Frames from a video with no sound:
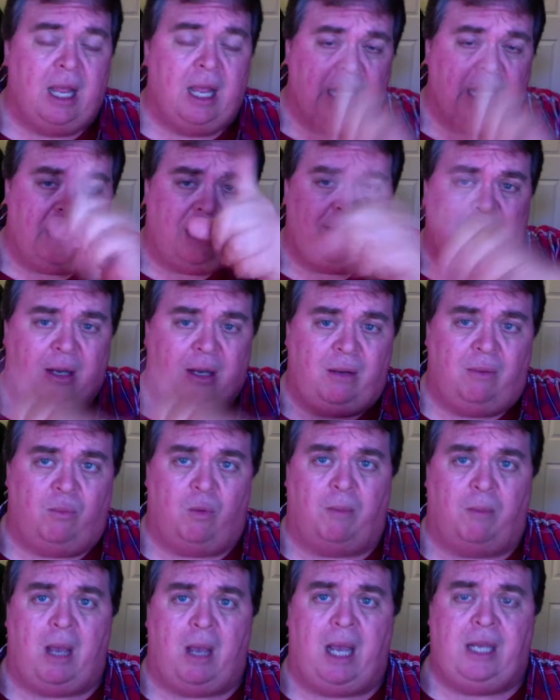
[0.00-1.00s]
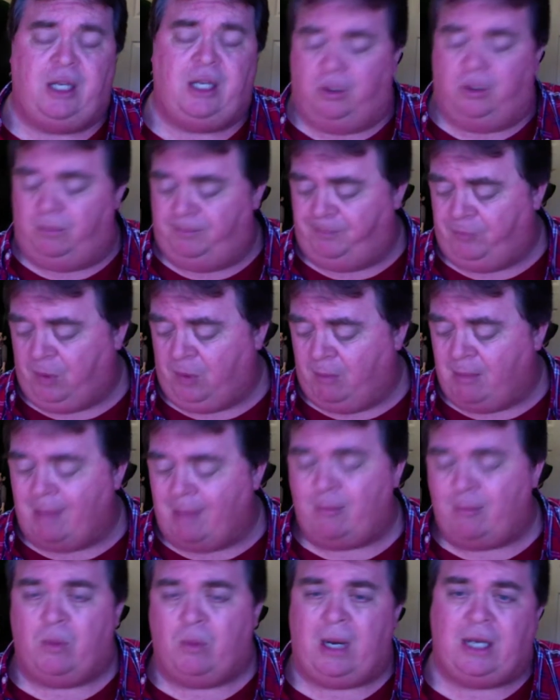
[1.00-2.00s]
Now let me remind you.
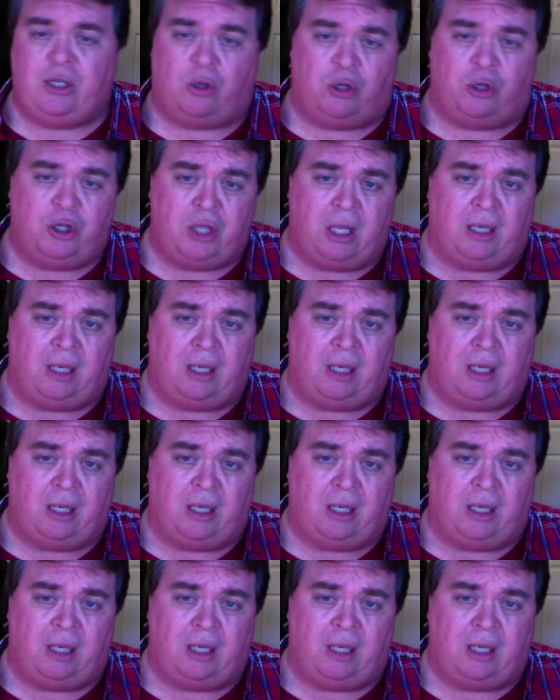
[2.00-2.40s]
Remember when I told you